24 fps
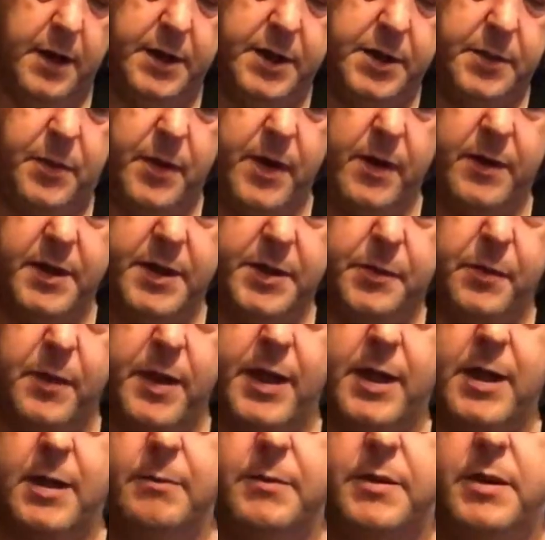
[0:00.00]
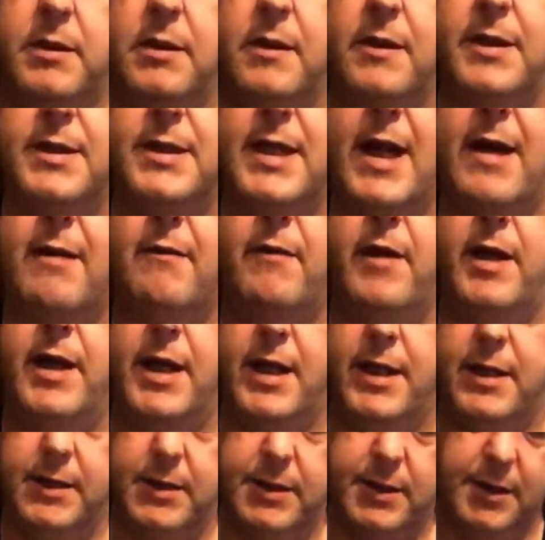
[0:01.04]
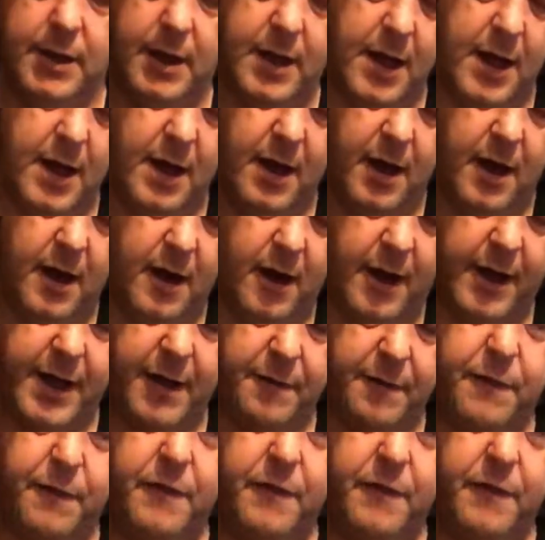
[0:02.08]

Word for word: To be honest, when it comes to doing tarot readings, I get